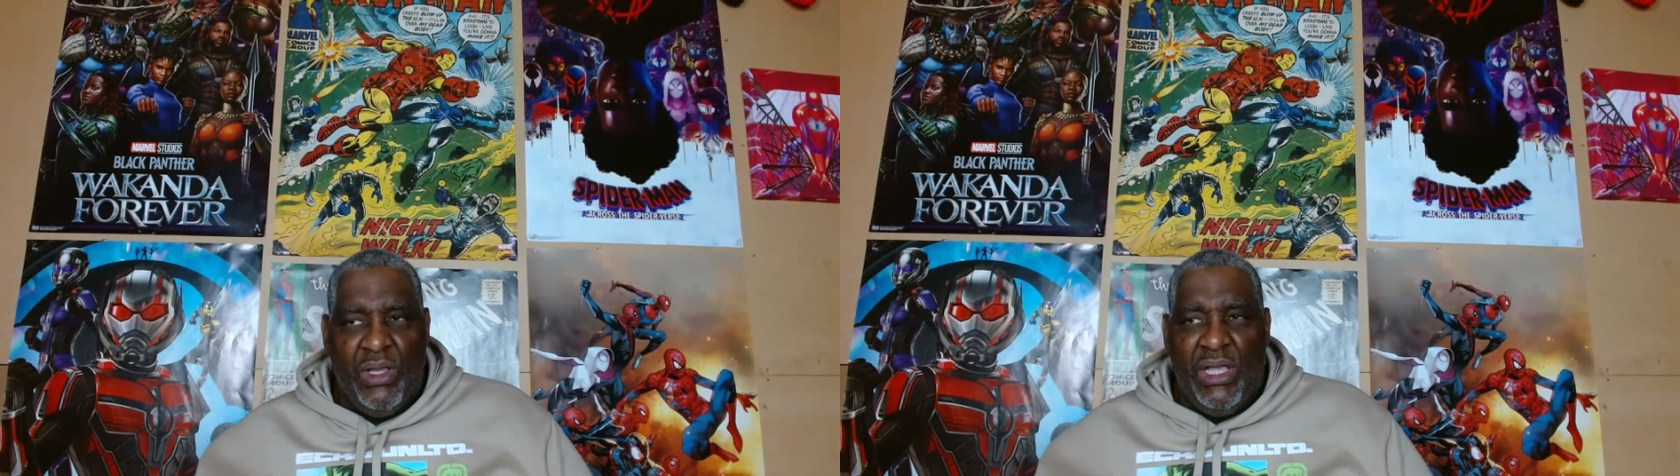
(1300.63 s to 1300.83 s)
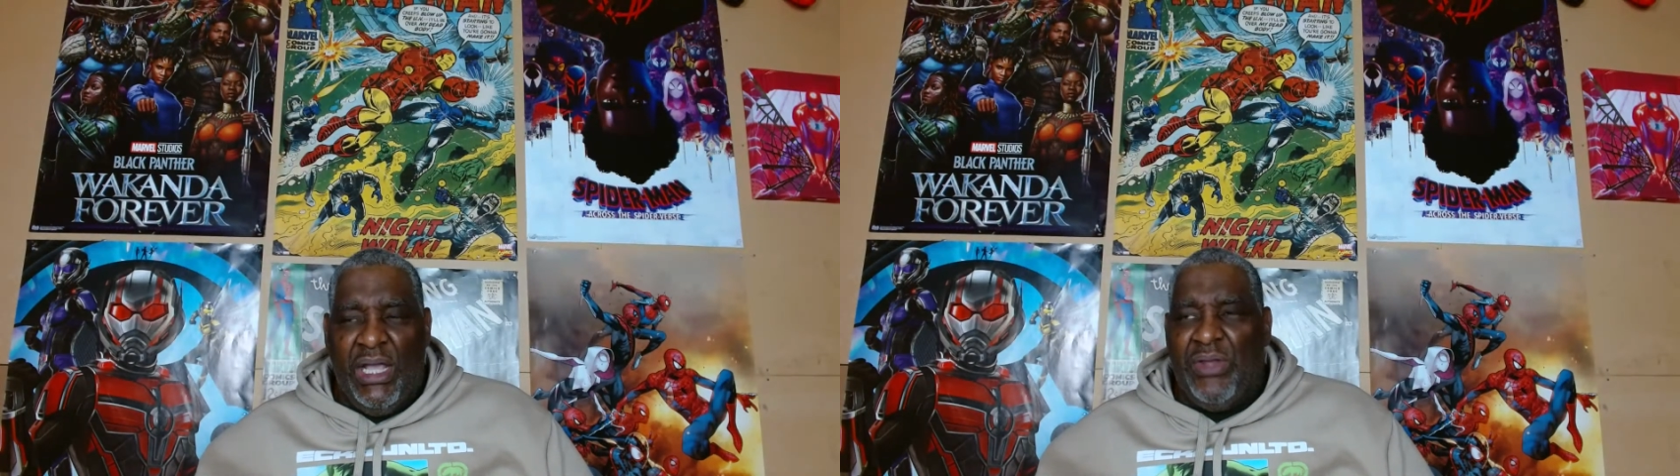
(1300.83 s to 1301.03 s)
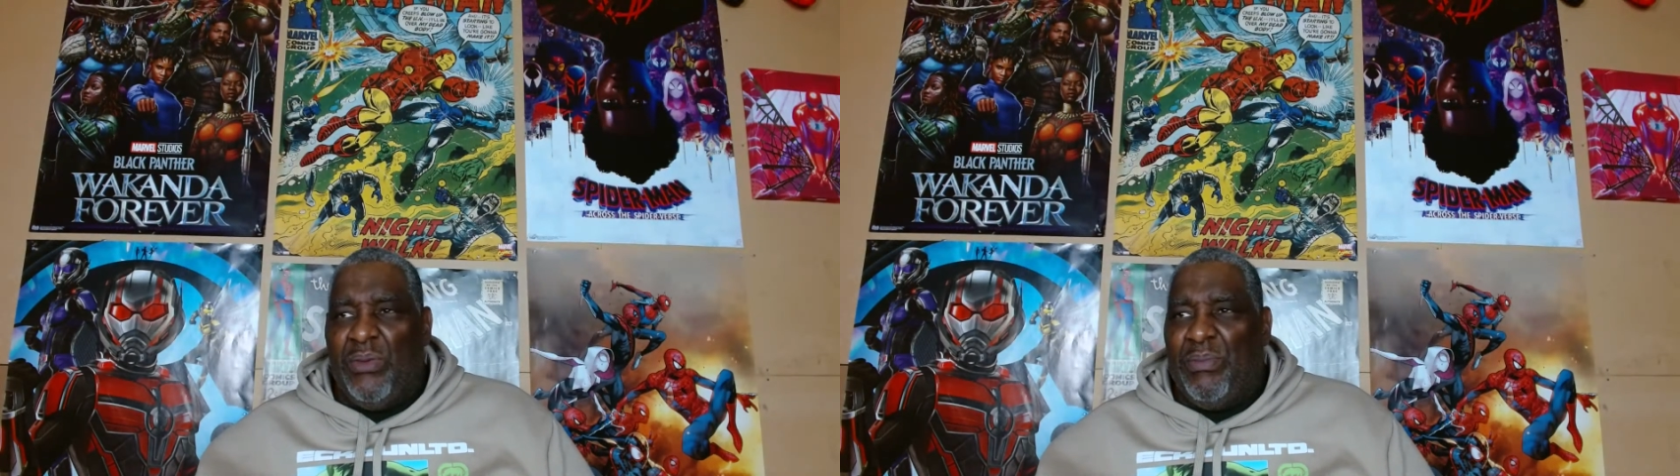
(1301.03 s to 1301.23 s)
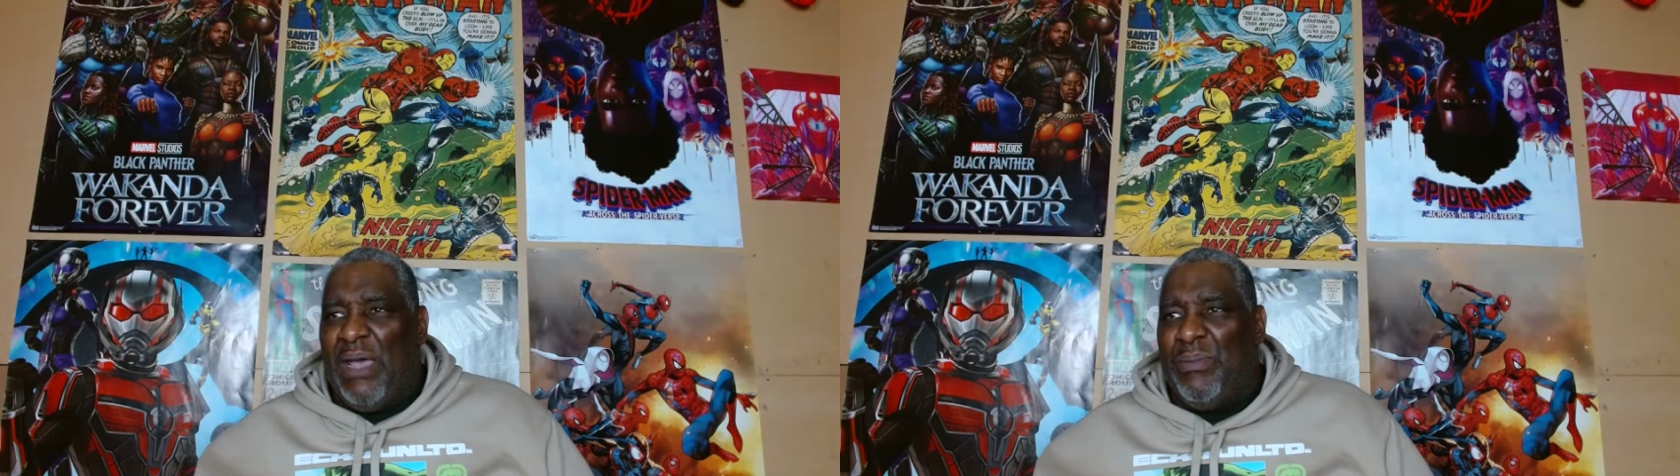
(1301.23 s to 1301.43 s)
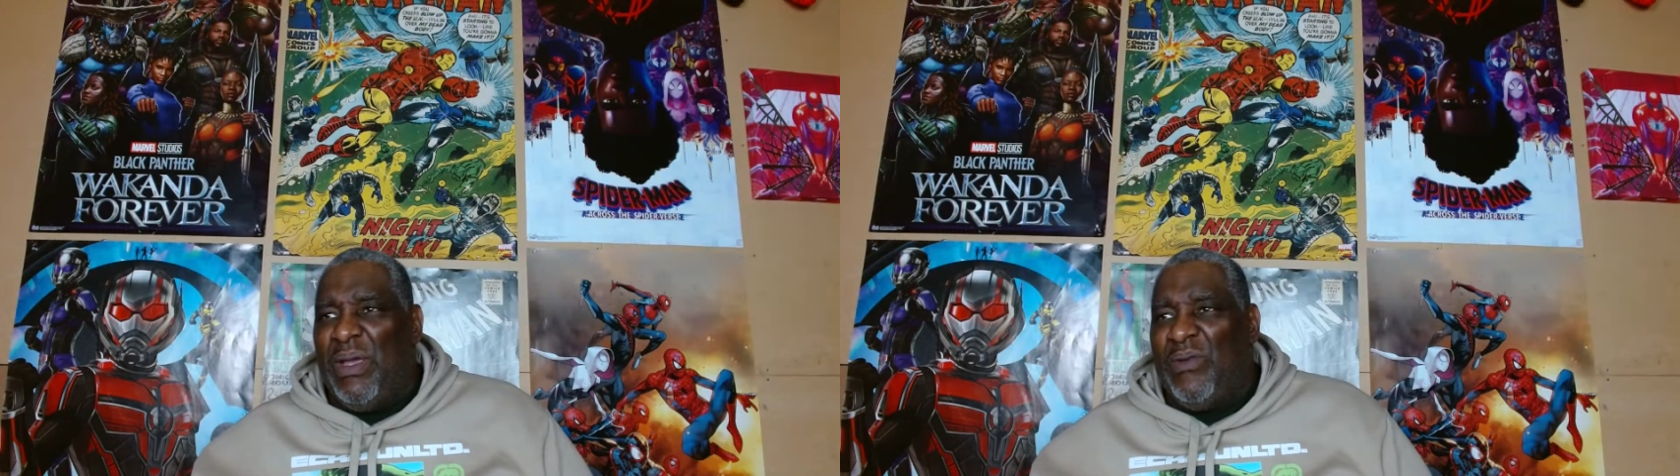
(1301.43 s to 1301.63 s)
In the
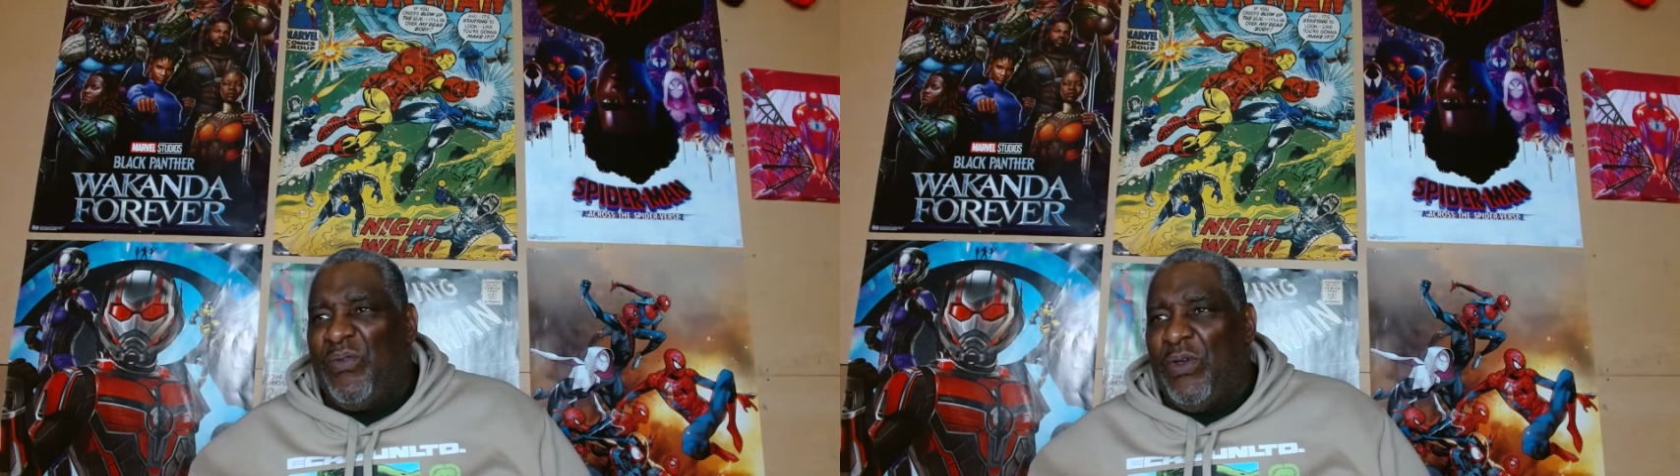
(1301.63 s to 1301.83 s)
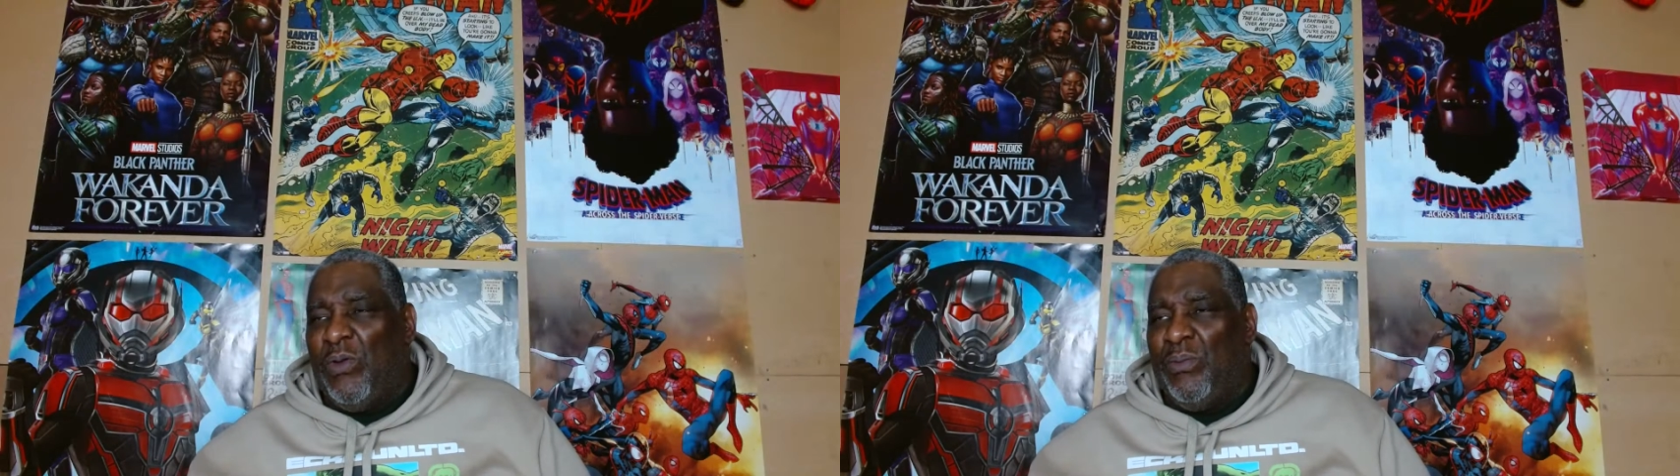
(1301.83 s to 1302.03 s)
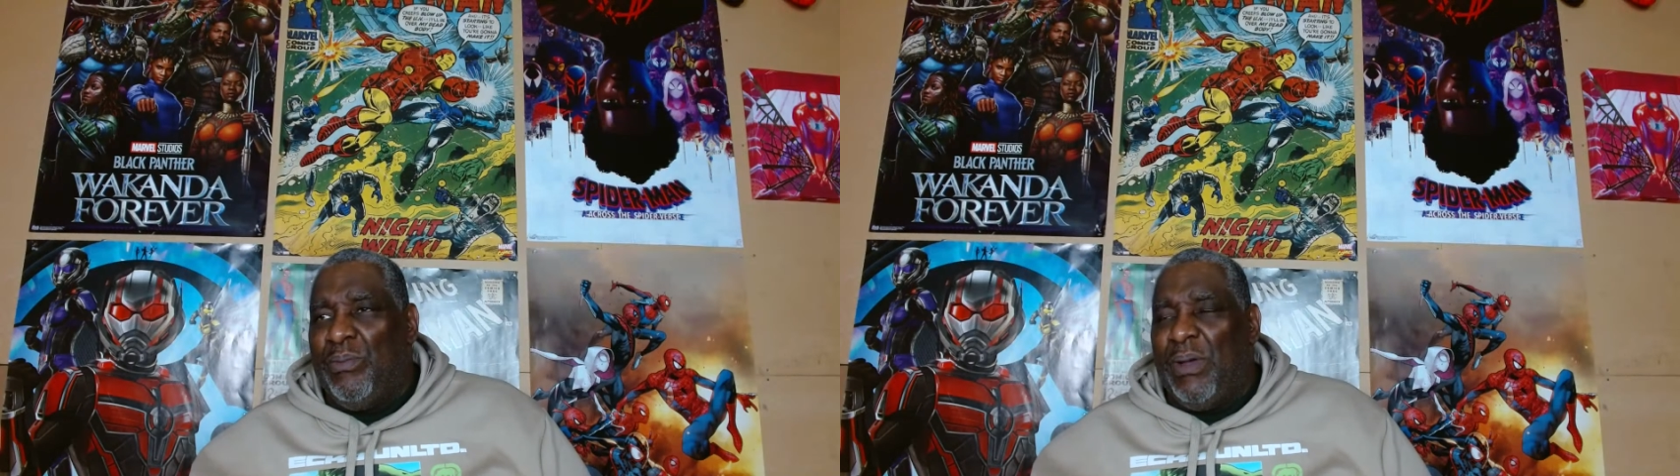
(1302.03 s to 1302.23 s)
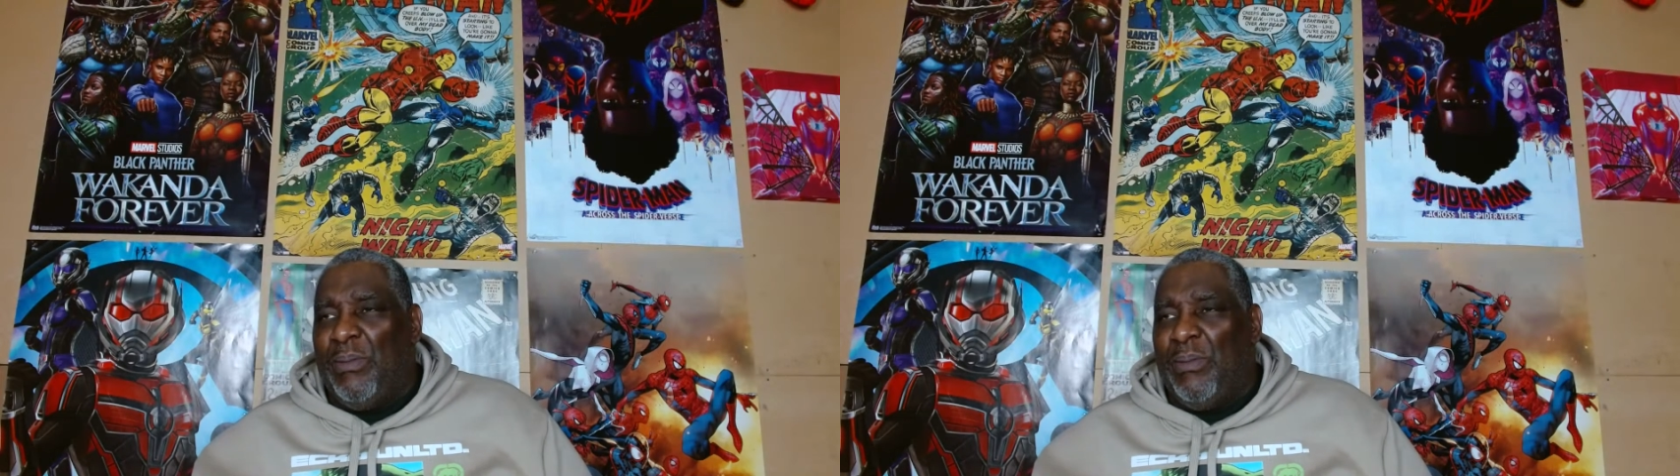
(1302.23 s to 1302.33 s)
Batman film,